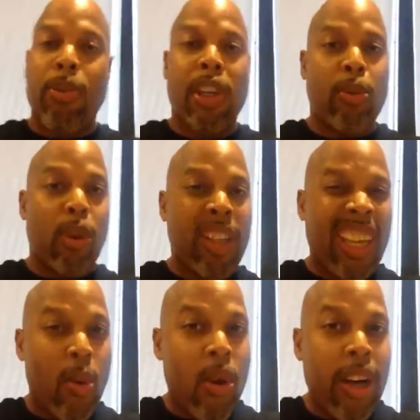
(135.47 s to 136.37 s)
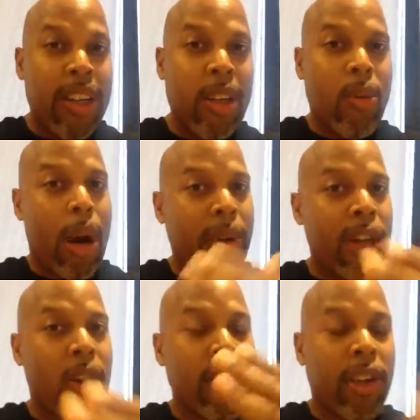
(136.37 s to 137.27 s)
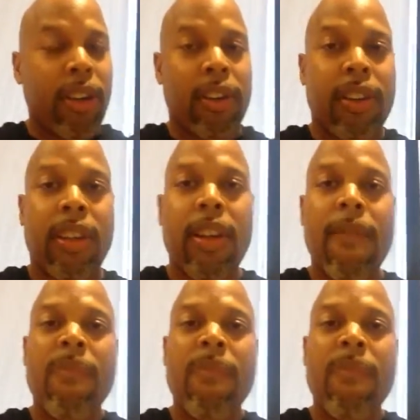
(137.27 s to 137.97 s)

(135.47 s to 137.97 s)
because we only get one while we're here on earth.